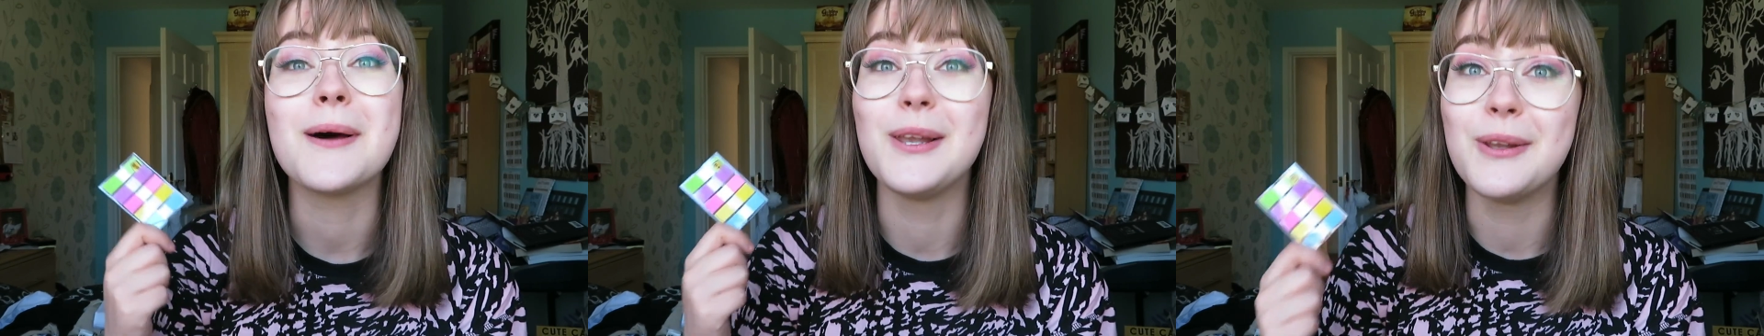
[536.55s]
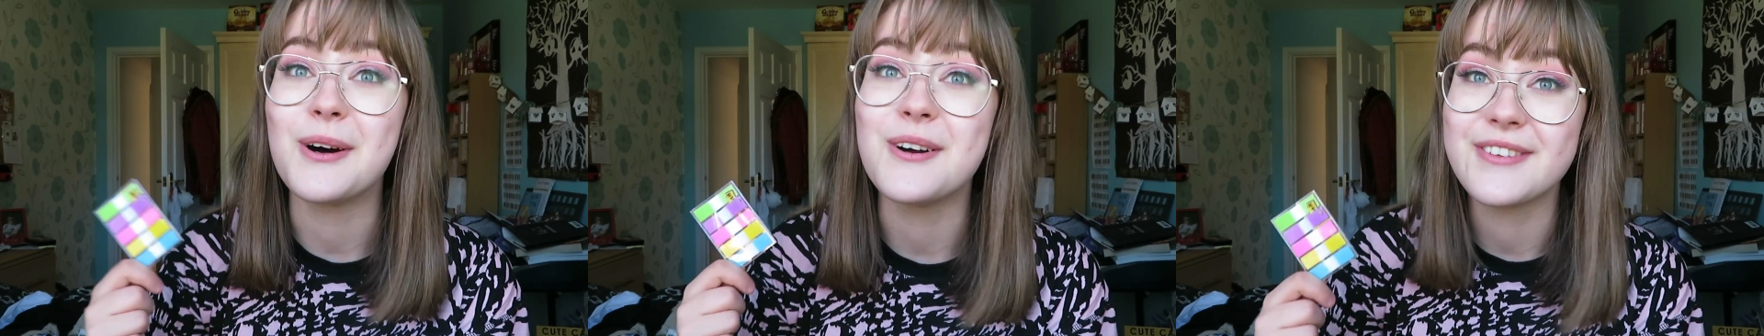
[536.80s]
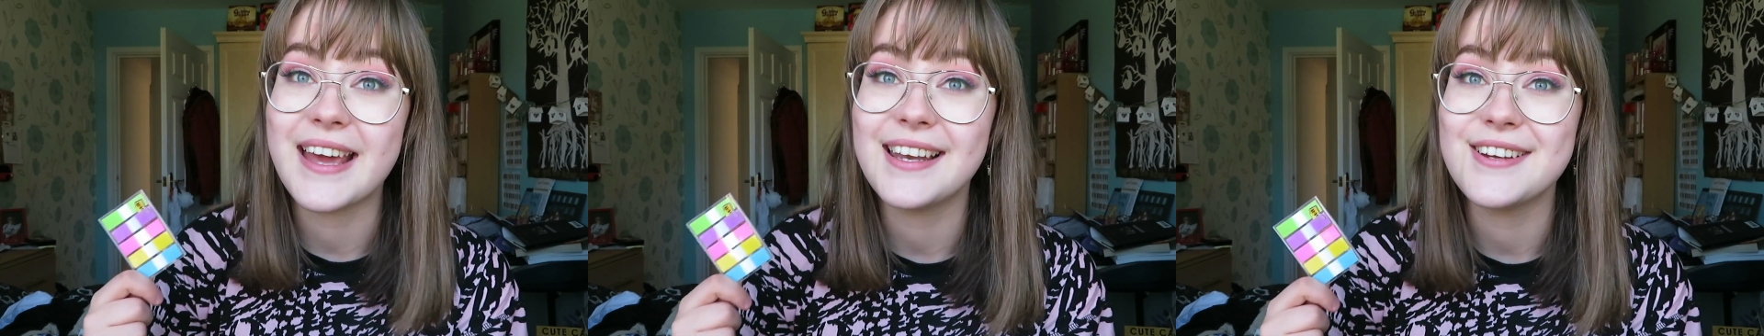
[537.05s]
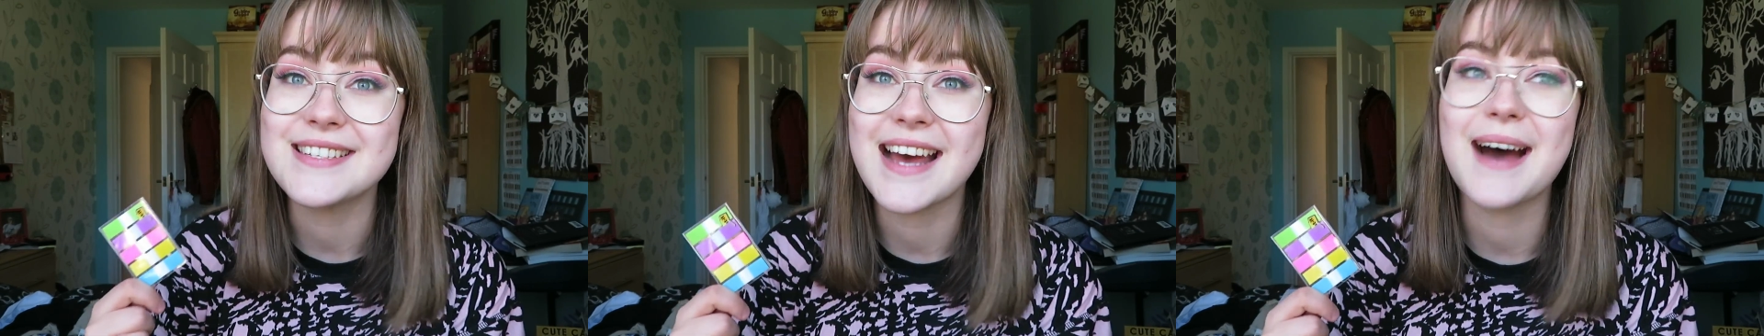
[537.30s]
a lot of
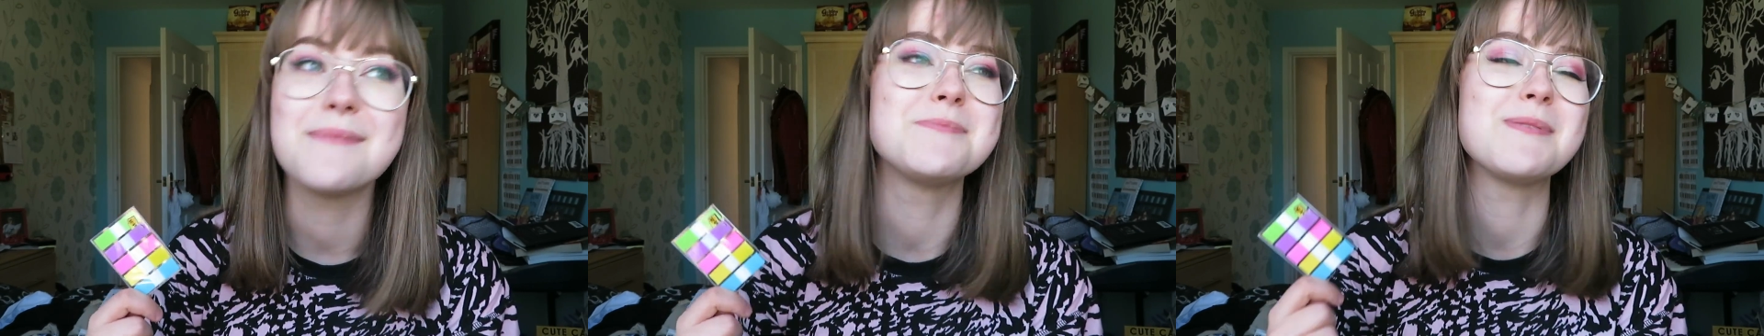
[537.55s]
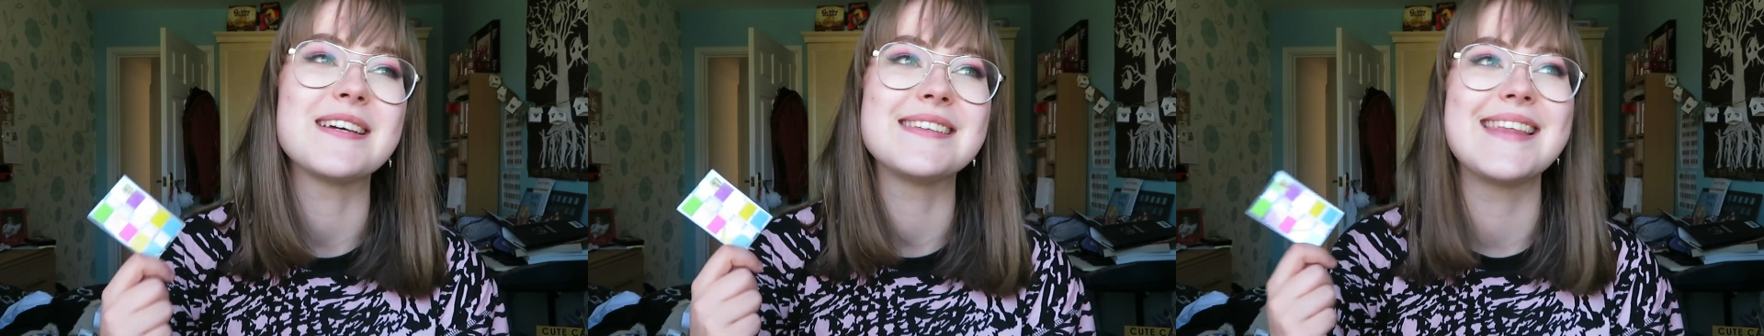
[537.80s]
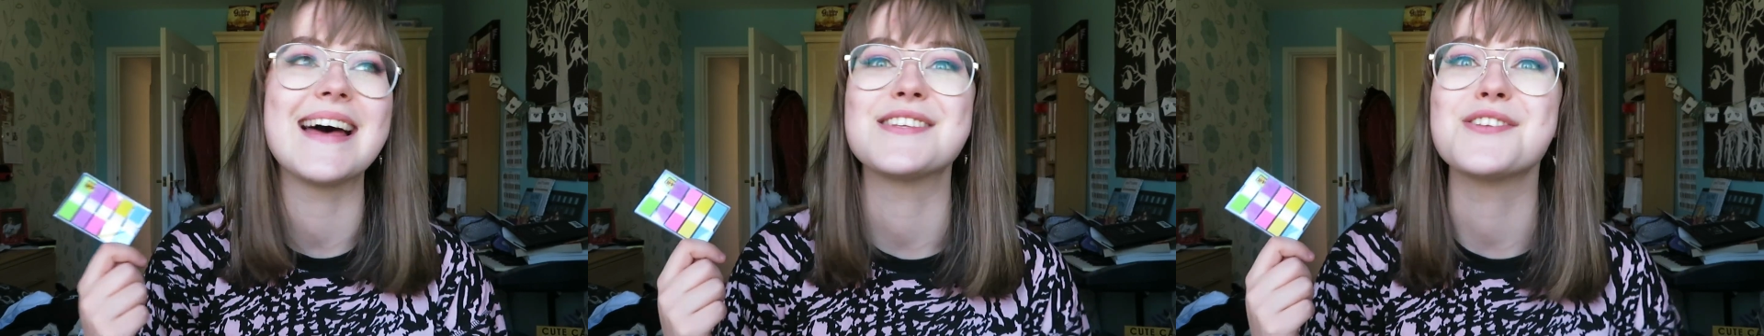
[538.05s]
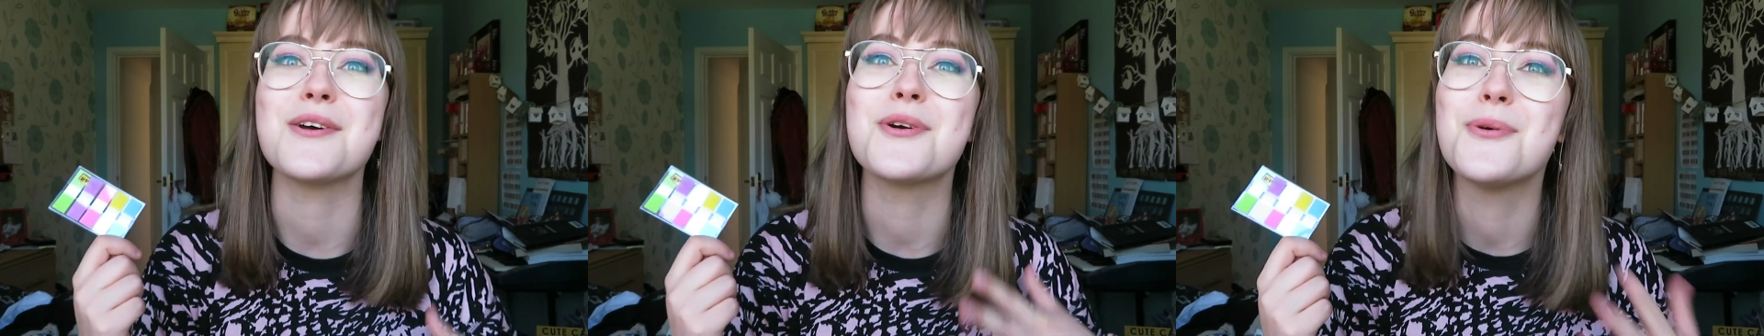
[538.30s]
yellow tabs because they're
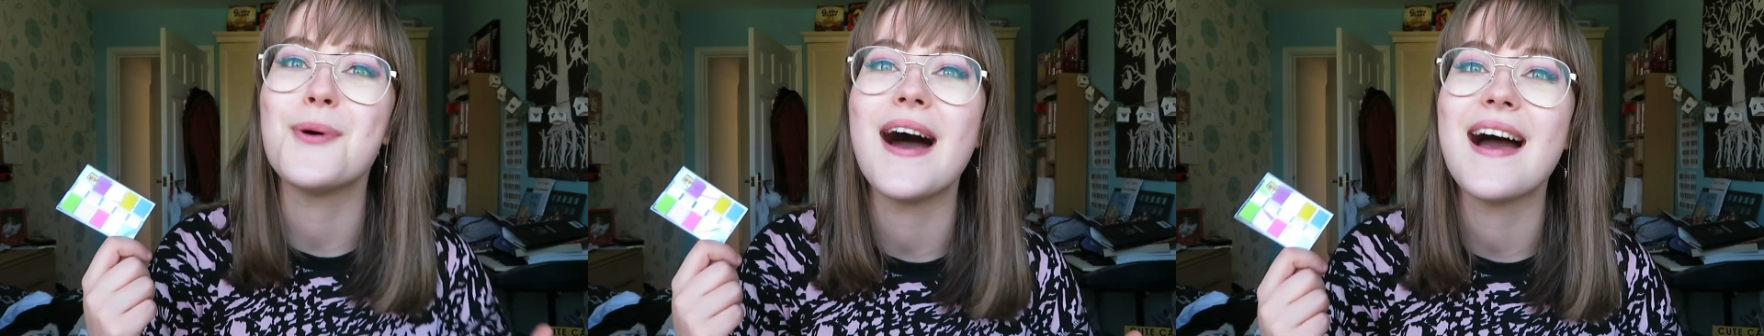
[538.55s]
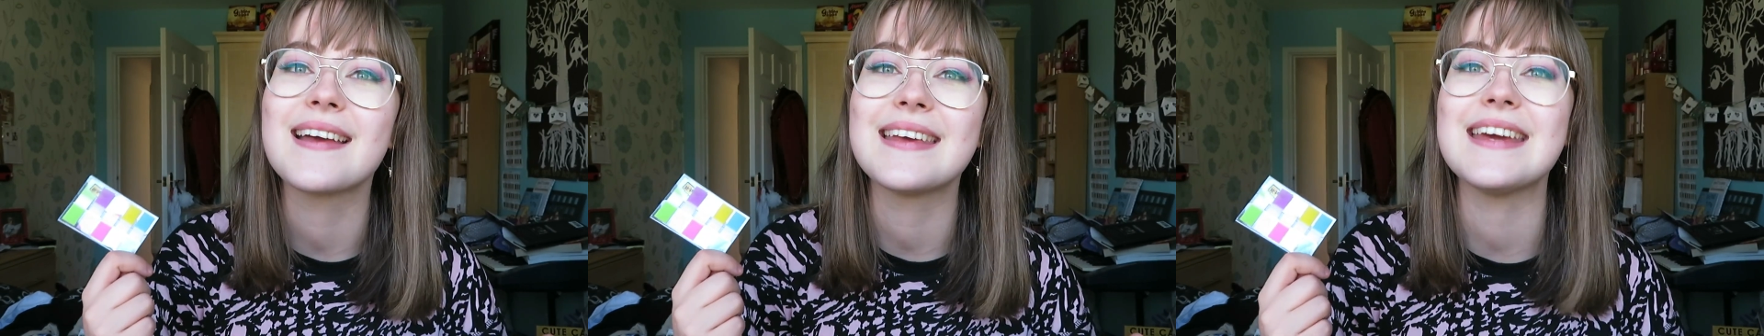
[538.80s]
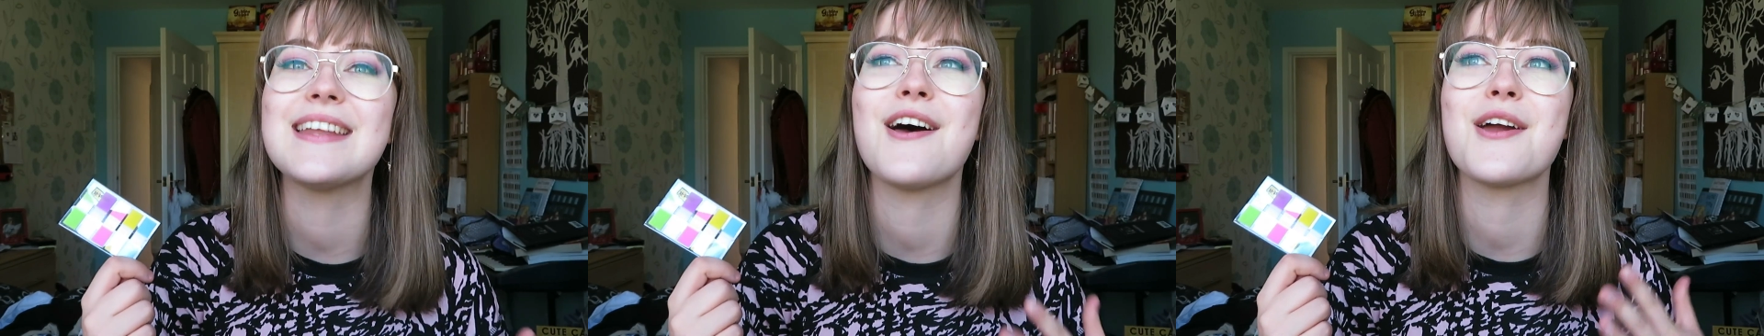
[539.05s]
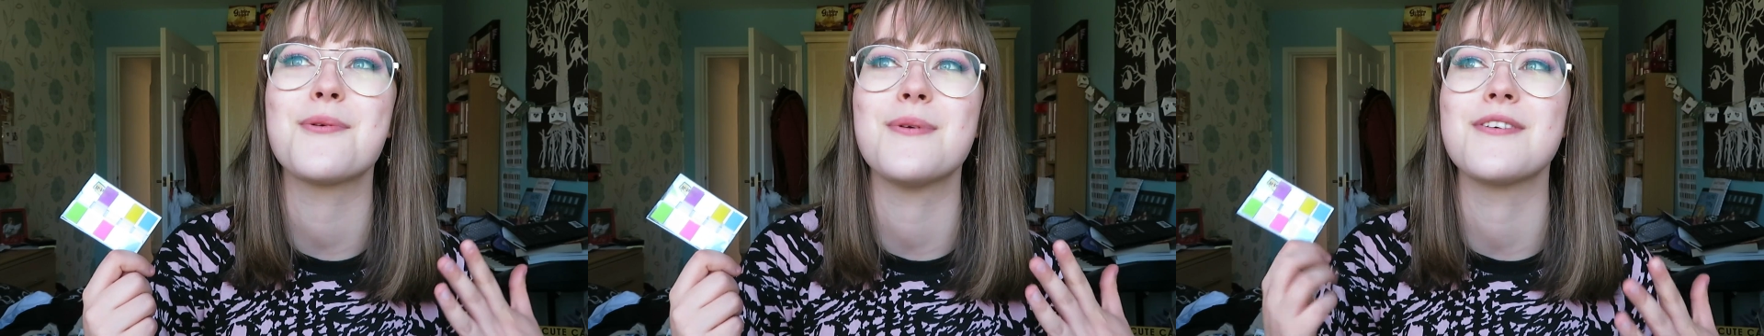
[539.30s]
so quirky,
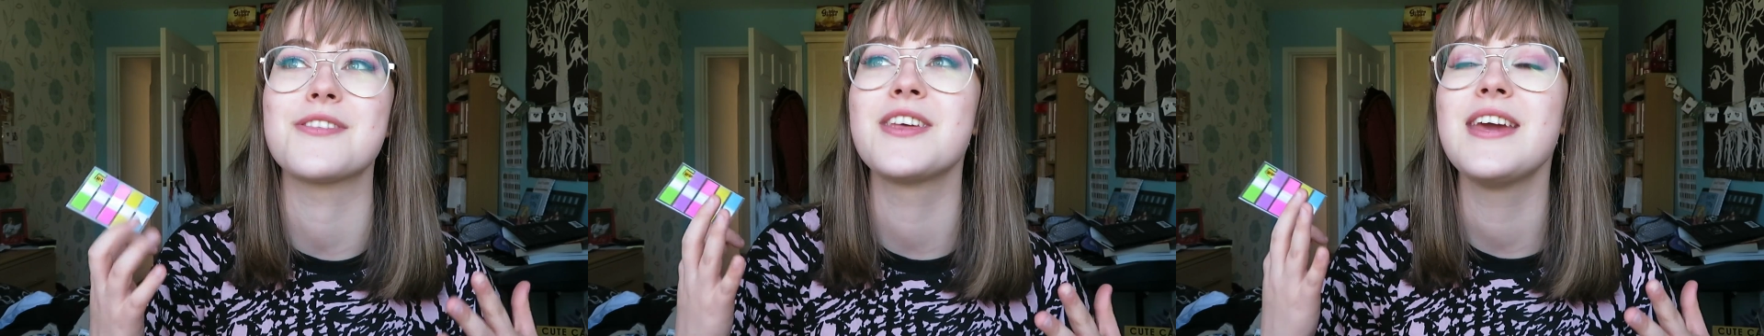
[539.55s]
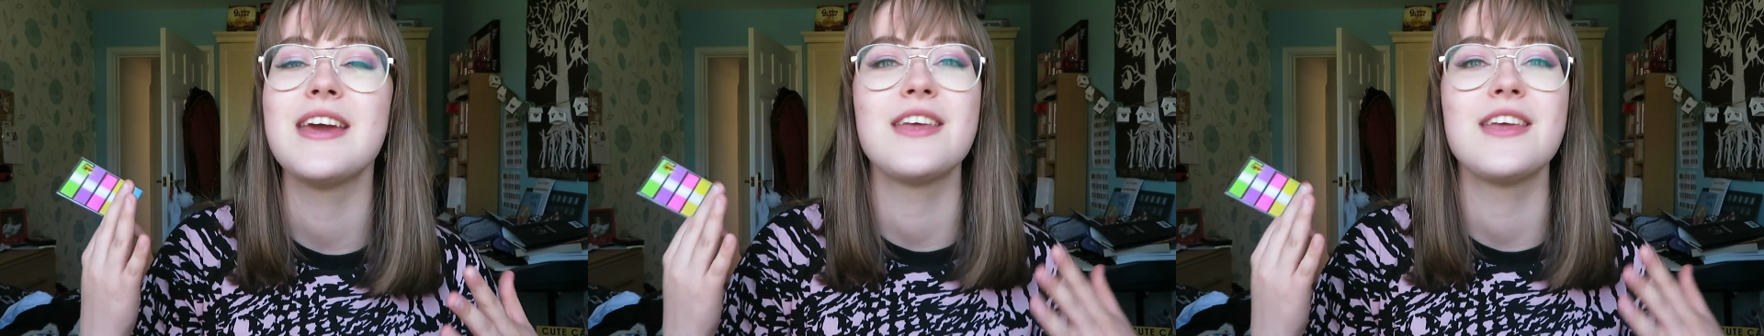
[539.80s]
like with